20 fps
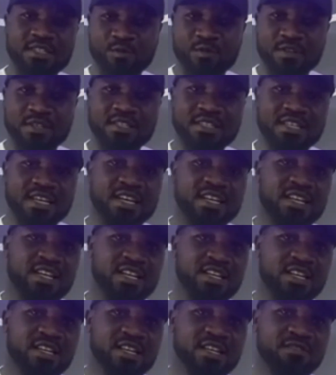
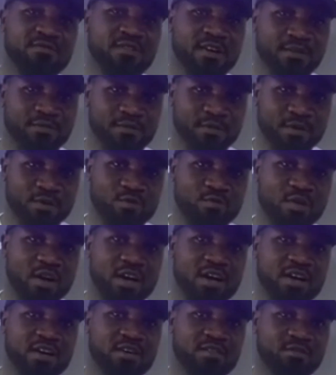concerning liver failure,
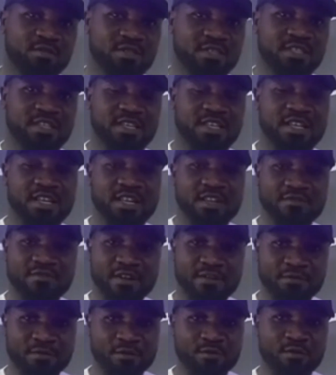
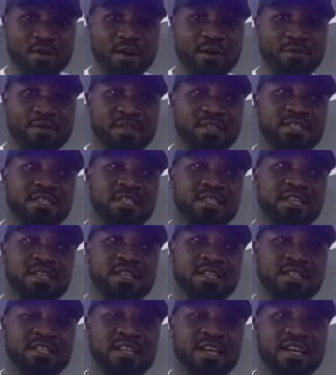which
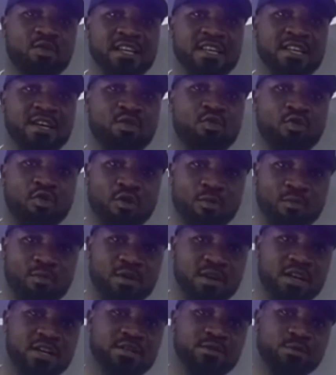the
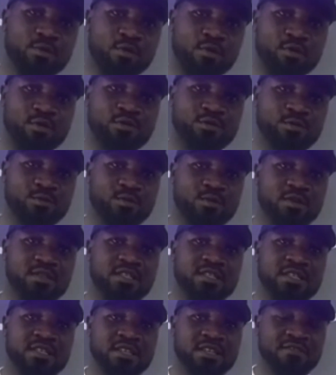commonest cause
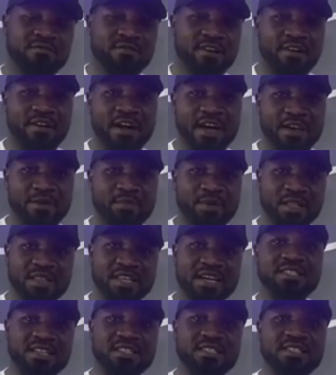was viral
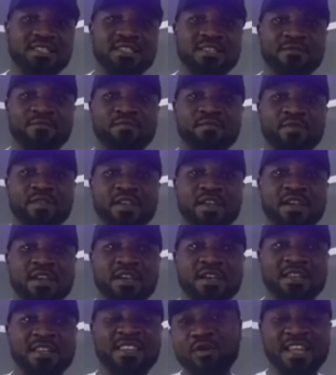hepatitis.
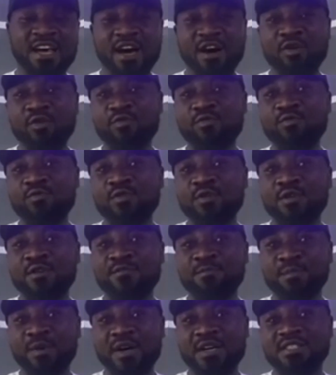Now,
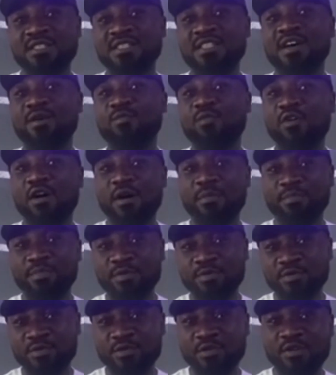paracetamol
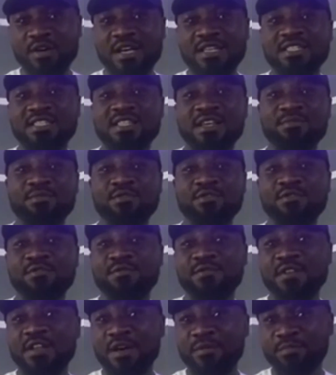abuse or
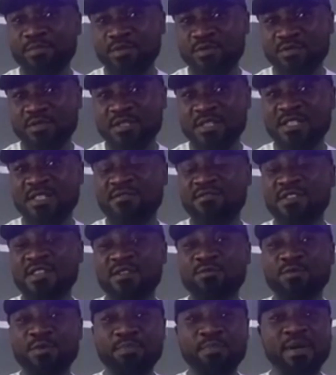acetaminophen abuse is
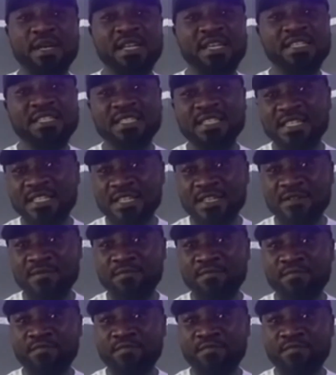even replacing